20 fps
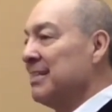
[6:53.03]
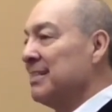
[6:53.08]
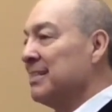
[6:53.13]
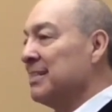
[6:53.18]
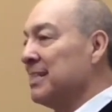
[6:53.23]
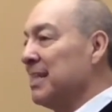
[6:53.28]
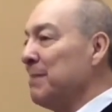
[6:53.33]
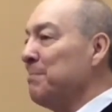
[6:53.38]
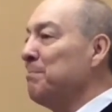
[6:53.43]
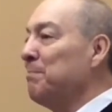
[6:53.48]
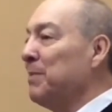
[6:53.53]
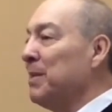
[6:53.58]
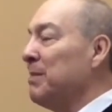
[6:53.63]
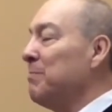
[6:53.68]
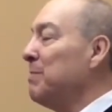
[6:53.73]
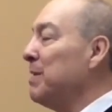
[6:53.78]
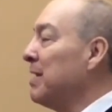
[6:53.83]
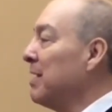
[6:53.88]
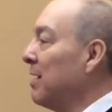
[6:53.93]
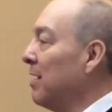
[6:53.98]

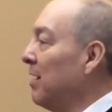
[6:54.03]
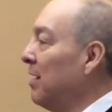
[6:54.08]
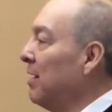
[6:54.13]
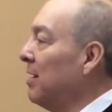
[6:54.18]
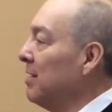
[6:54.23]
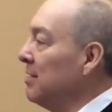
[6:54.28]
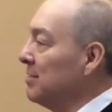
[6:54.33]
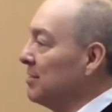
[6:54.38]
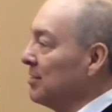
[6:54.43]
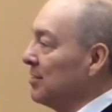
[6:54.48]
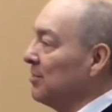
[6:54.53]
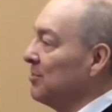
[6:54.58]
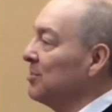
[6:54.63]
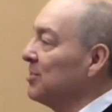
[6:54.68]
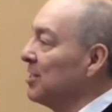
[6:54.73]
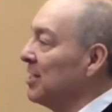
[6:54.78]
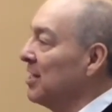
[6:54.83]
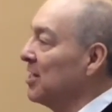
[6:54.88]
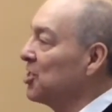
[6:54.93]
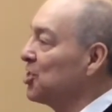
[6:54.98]
Simply because
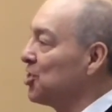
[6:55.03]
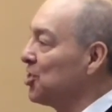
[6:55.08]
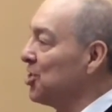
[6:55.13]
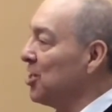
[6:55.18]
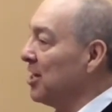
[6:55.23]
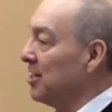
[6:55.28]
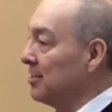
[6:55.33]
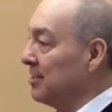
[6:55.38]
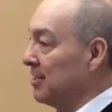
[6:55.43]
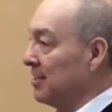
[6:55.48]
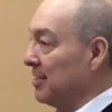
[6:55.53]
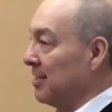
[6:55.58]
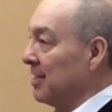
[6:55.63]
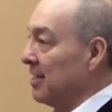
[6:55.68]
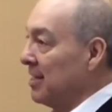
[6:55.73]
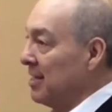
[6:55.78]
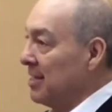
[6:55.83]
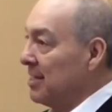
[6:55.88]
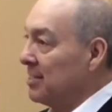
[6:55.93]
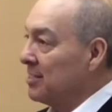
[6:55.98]
there's an exchange.
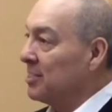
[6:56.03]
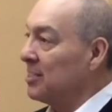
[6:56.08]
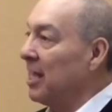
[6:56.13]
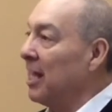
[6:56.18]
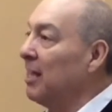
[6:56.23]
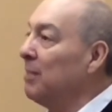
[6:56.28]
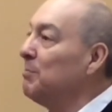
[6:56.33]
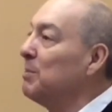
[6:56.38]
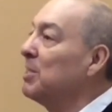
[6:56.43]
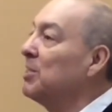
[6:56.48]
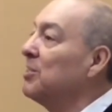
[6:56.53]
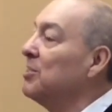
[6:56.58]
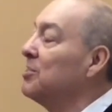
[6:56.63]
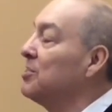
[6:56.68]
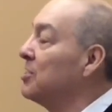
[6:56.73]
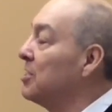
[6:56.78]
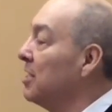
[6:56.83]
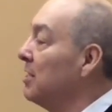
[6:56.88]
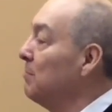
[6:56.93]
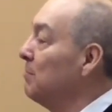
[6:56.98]
Solomon
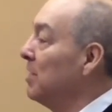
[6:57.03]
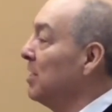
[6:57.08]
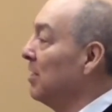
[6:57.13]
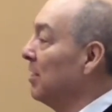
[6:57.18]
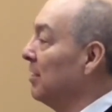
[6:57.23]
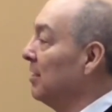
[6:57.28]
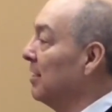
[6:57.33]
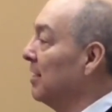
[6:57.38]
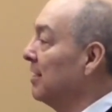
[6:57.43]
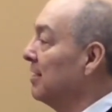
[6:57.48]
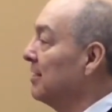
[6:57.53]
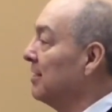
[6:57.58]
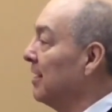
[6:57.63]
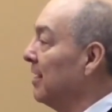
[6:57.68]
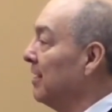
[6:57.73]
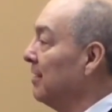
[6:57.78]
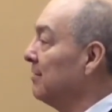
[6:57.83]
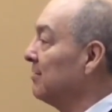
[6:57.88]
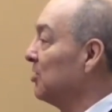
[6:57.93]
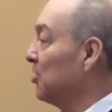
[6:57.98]
could see me on
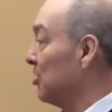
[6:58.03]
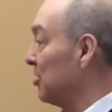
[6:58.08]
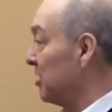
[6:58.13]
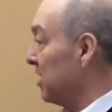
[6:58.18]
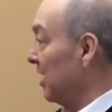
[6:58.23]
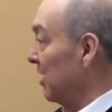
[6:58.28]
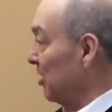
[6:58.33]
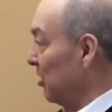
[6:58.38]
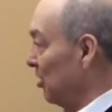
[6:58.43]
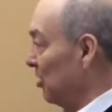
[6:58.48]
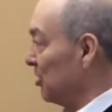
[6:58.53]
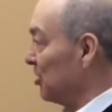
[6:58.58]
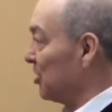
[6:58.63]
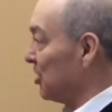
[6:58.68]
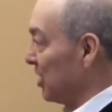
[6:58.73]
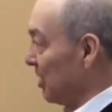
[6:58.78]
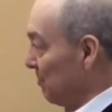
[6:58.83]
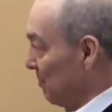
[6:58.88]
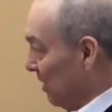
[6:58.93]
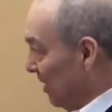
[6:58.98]
LinkedIn, just like you could
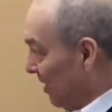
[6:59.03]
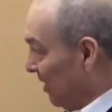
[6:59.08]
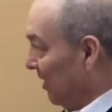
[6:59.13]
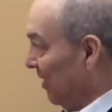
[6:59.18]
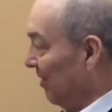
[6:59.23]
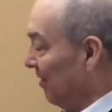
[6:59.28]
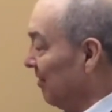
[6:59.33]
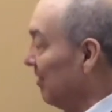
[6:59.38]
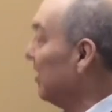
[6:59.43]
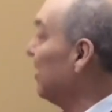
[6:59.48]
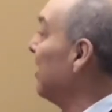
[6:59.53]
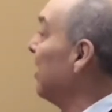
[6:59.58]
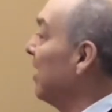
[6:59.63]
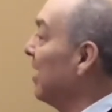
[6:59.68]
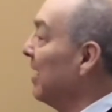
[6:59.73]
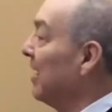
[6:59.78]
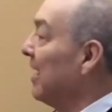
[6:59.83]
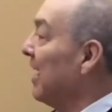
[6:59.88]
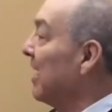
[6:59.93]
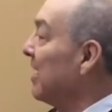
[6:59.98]
see me here,
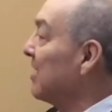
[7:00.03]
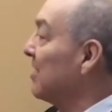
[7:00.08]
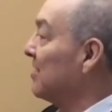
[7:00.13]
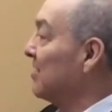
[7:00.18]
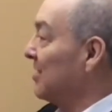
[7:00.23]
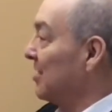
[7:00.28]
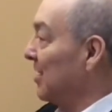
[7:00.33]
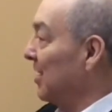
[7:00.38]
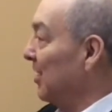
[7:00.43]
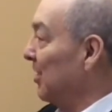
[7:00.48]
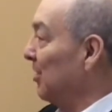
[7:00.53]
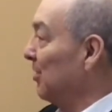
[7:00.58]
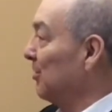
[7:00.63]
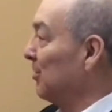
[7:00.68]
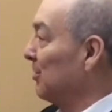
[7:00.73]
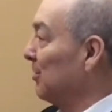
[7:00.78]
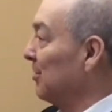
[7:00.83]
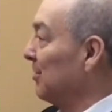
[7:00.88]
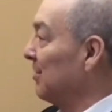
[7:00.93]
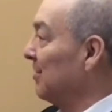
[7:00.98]
and I could see
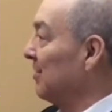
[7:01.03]
you